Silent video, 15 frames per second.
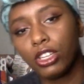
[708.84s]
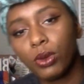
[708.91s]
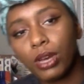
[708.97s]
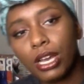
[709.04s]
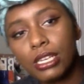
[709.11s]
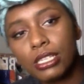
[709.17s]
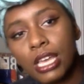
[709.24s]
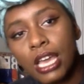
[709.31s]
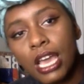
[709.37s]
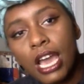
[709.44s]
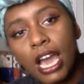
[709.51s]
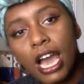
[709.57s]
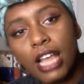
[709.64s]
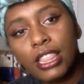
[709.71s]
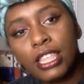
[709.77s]
you guys.
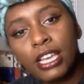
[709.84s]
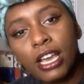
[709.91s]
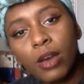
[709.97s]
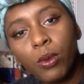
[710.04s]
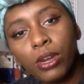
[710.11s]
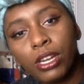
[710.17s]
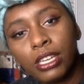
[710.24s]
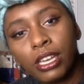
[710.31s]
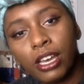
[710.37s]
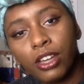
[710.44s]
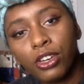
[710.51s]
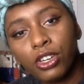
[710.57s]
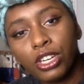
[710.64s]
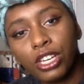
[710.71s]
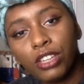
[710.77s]
I think I want to get
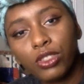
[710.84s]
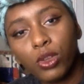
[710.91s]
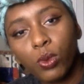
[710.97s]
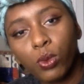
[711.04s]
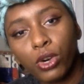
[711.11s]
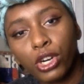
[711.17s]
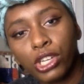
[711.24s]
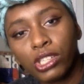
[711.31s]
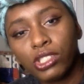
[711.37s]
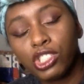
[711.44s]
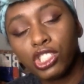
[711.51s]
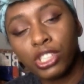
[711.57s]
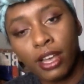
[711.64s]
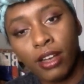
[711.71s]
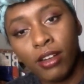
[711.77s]
underneath the word
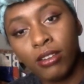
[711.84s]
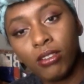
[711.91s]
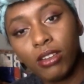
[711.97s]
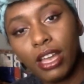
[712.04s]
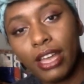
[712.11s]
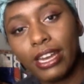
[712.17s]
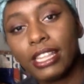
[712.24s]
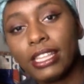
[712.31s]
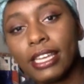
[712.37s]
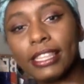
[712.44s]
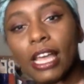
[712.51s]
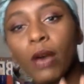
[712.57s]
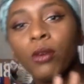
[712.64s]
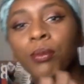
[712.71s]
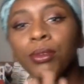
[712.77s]
gel, and I think
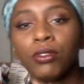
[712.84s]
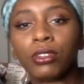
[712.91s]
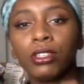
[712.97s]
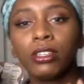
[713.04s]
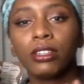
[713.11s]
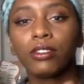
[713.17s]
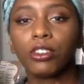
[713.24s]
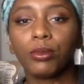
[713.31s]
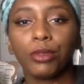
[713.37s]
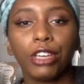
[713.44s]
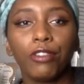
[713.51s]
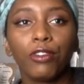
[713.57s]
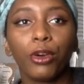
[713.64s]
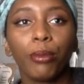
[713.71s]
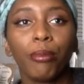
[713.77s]
that would be really good for
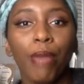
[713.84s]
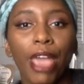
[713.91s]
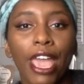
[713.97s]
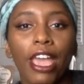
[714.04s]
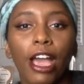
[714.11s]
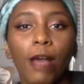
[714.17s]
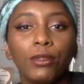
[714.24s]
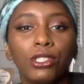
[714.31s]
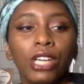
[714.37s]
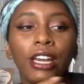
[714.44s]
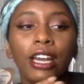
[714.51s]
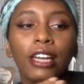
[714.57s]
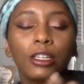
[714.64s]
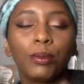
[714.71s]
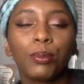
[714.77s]
me for May. I'm trying
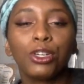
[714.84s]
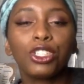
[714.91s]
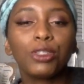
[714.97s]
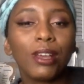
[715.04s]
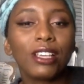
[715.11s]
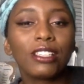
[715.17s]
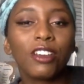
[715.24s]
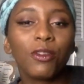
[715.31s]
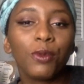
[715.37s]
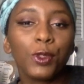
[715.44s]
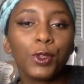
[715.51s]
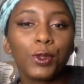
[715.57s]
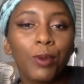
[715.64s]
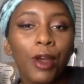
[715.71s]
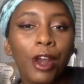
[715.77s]
not to push myself with
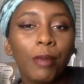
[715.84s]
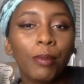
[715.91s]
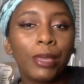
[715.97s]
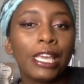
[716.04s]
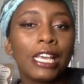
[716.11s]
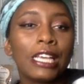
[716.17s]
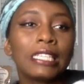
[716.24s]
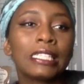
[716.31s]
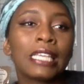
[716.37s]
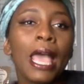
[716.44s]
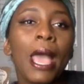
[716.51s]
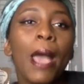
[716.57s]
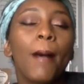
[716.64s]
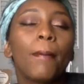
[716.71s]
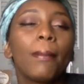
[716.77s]
this product because
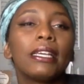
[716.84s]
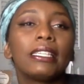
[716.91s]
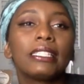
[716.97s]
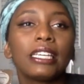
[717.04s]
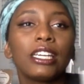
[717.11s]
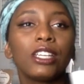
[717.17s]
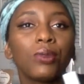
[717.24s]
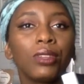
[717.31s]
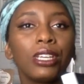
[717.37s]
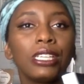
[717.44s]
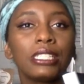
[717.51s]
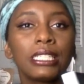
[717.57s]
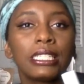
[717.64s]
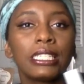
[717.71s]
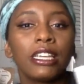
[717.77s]
my skin is really
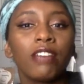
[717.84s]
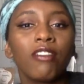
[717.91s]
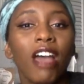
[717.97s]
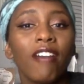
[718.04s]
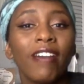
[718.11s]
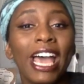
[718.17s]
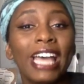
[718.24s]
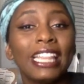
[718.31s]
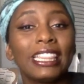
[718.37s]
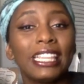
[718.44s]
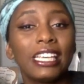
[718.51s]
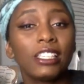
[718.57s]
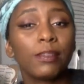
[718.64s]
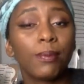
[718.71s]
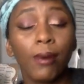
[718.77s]
sensitive. I've had
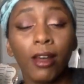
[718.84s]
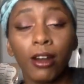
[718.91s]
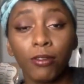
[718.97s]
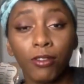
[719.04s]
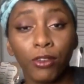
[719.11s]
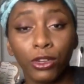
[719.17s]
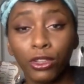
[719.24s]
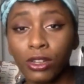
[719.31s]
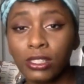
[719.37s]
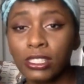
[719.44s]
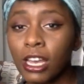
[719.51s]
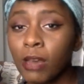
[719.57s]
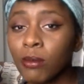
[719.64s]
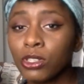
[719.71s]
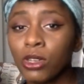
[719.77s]
this product for a long
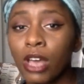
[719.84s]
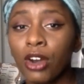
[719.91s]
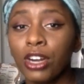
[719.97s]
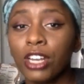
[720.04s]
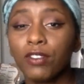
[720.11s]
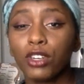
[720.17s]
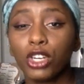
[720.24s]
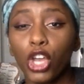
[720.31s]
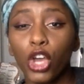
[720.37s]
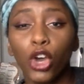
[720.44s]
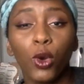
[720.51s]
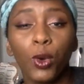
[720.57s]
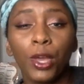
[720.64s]
time, so I don't even know